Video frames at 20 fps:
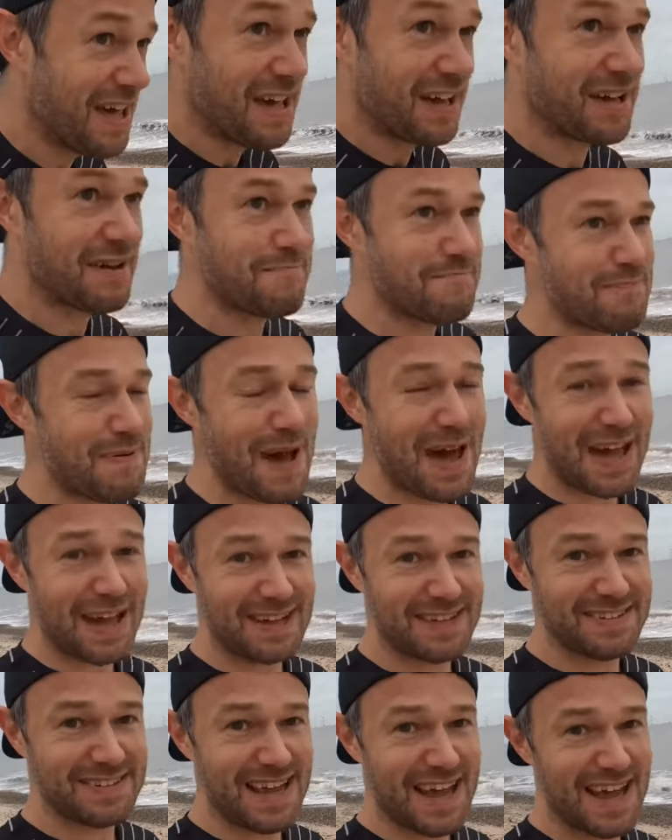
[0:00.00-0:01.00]

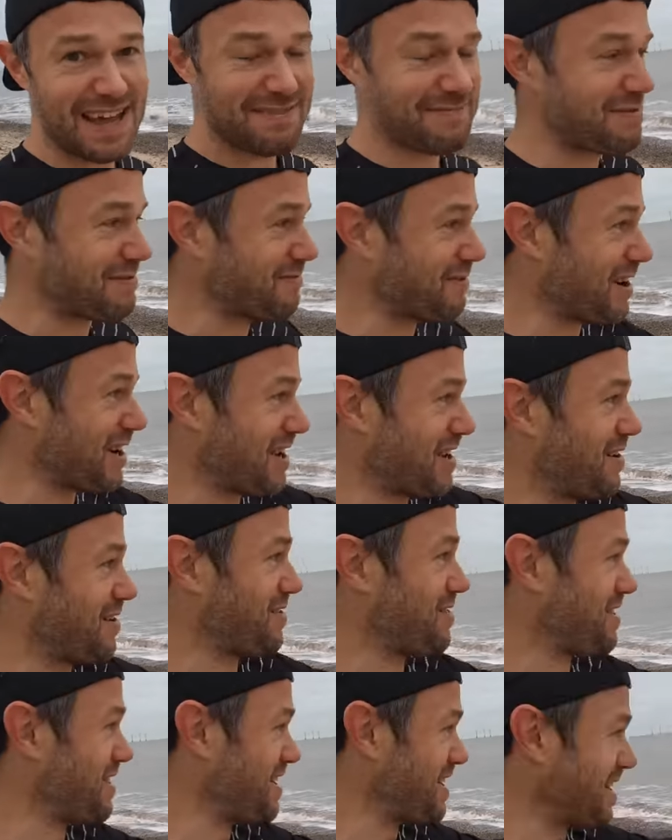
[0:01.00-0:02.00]
compact sand. We're right
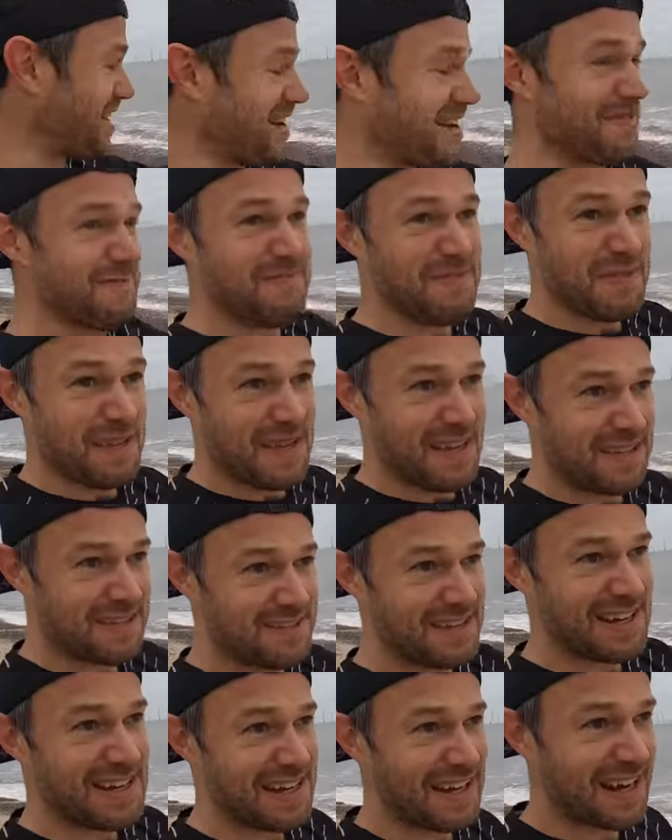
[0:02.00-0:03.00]
on the
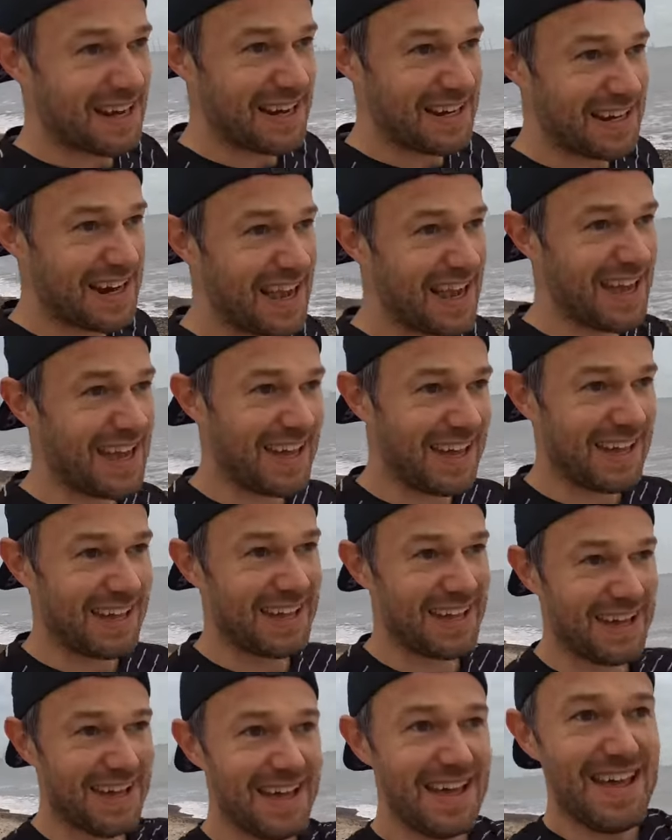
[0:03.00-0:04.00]
sea line here,
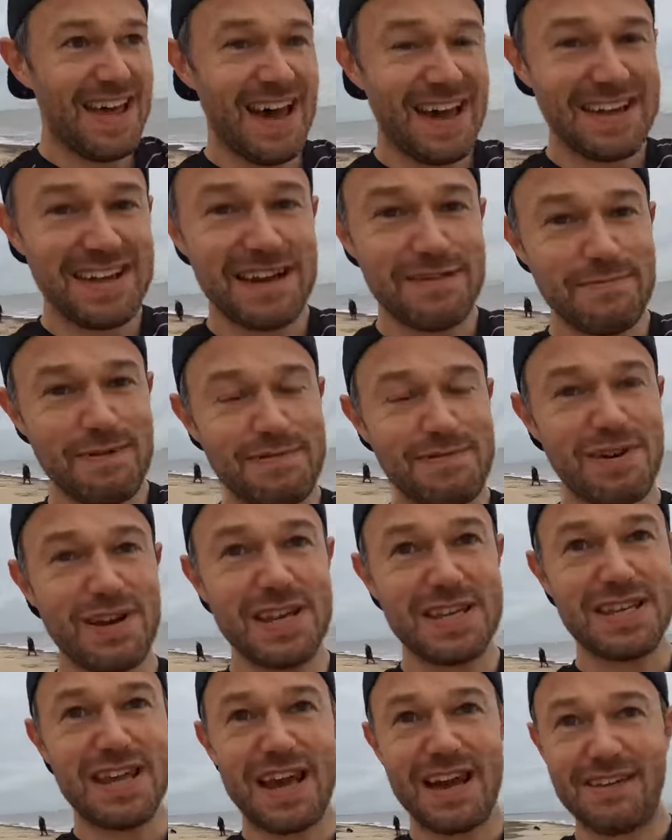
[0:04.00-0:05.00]
and yeah, we'll be
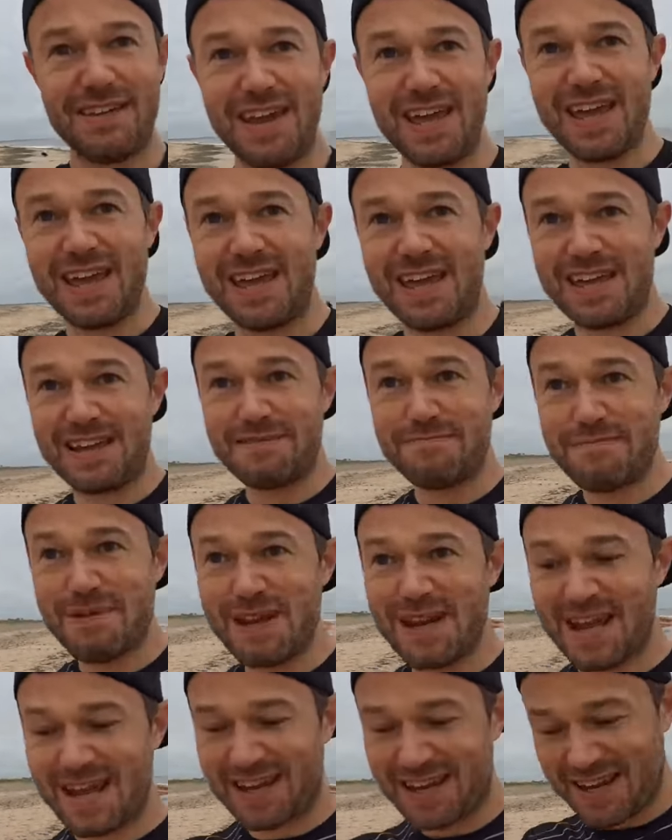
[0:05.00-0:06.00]
running down here in a
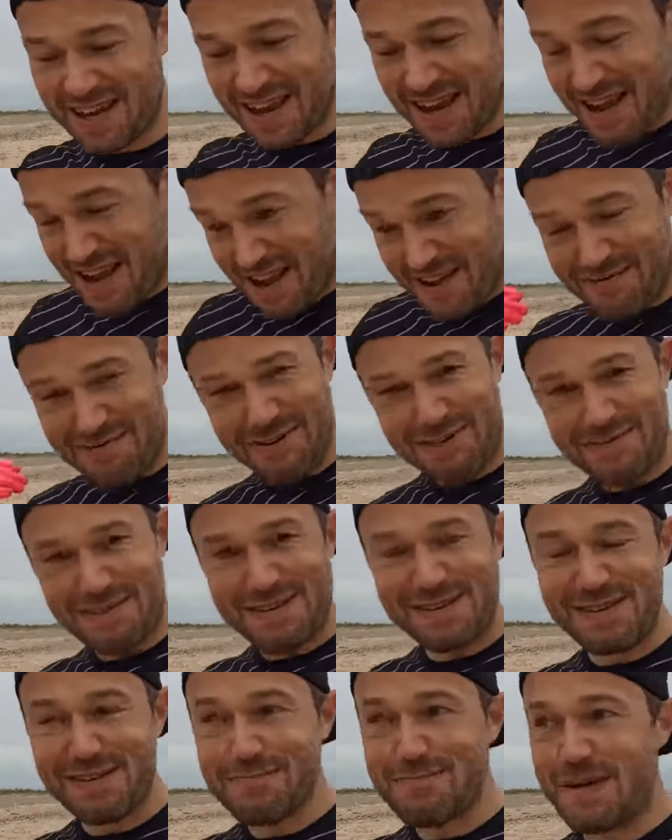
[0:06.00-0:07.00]
minute, which
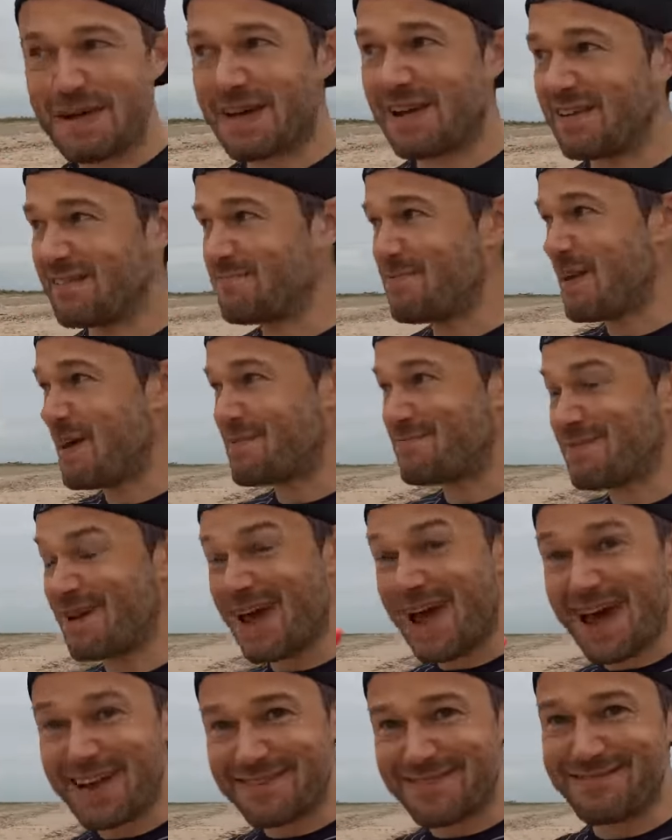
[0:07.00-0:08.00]
means you can pick up speed, but
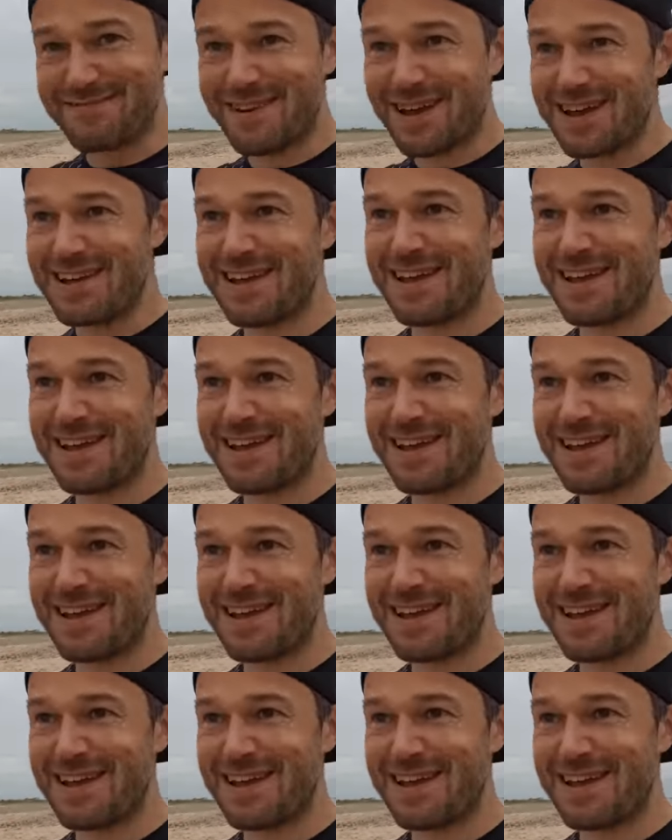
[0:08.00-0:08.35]
it hasn't rained